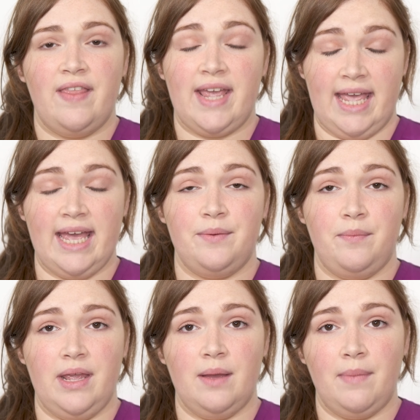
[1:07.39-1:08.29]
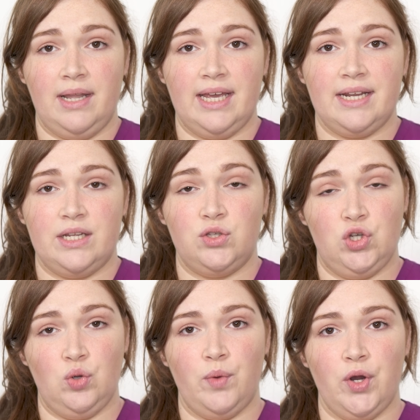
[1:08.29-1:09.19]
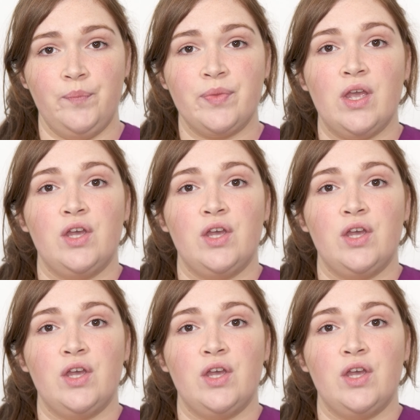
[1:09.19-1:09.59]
that can be a malignant tumor.